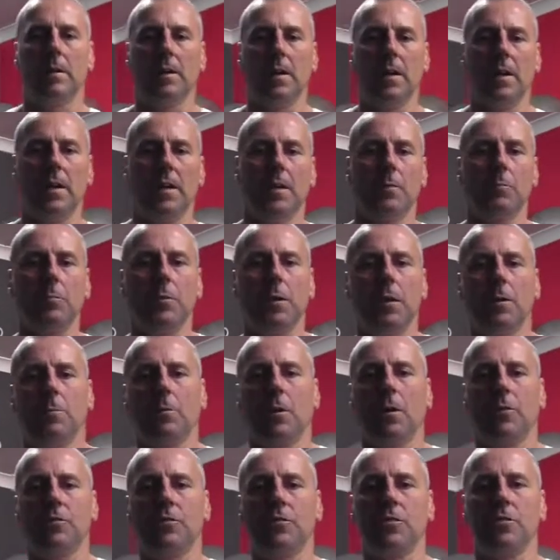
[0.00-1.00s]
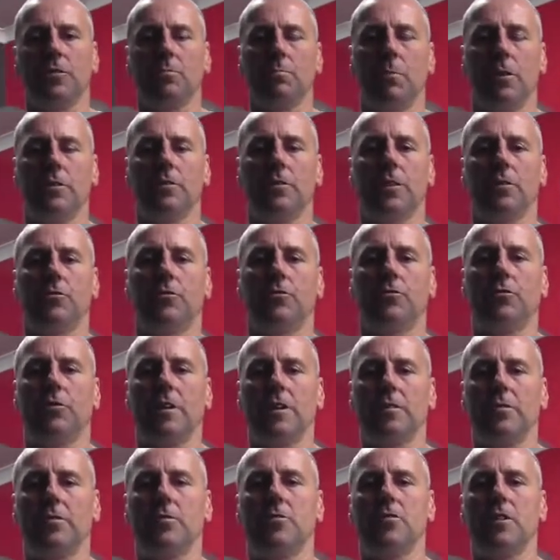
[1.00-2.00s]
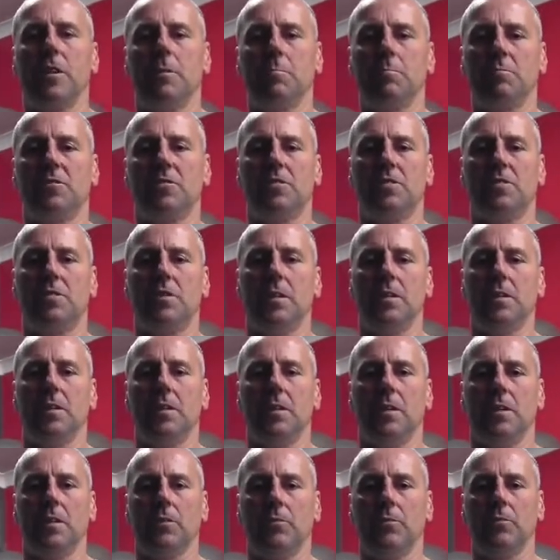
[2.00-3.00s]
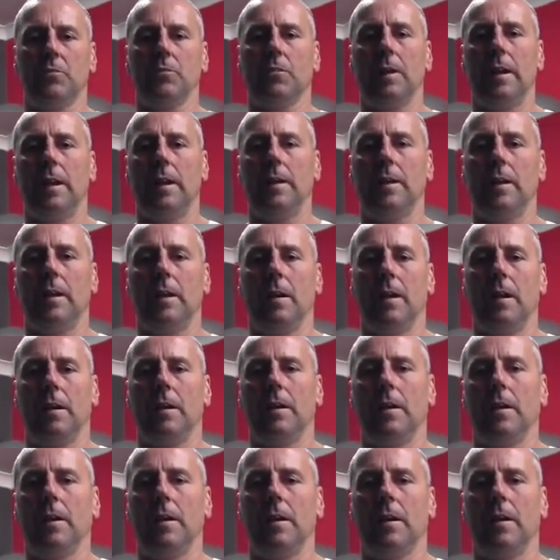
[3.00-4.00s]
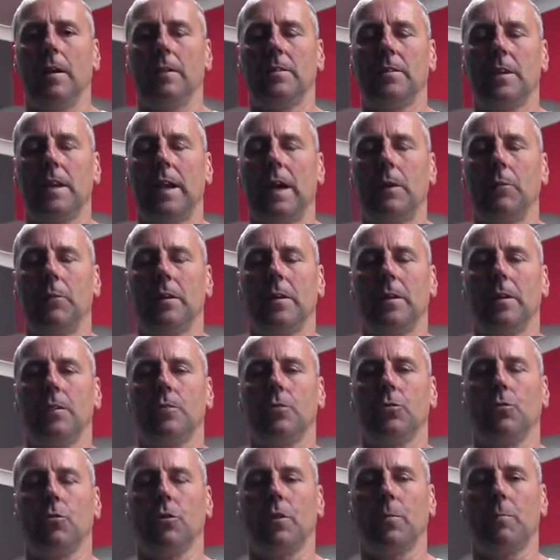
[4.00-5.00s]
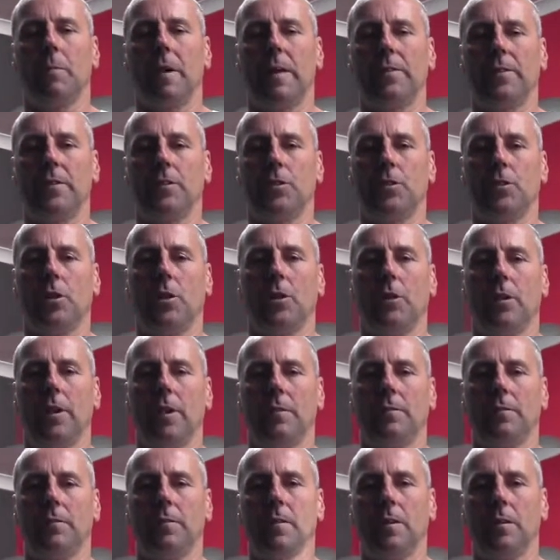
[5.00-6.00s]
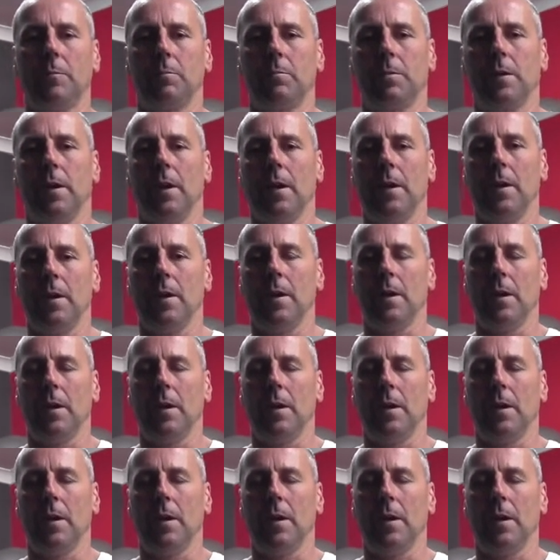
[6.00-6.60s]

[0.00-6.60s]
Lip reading: Hey, Peter Bolsius, Mojo Strength Gym, Sydney, Australia. Today we're going to talk about the tyre flip.